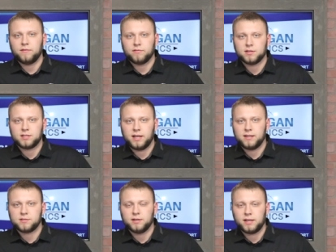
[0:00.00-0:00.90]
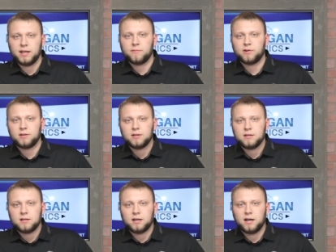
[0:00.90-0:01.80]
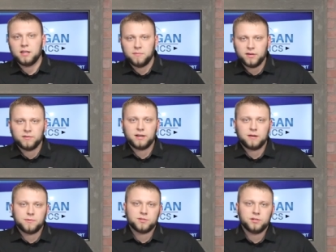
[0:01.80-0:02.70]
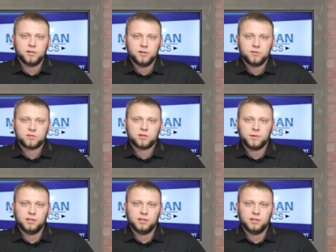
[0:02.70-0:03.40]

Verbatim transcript: for us to answer on camera, uh, that'd be a great opportunity to do so.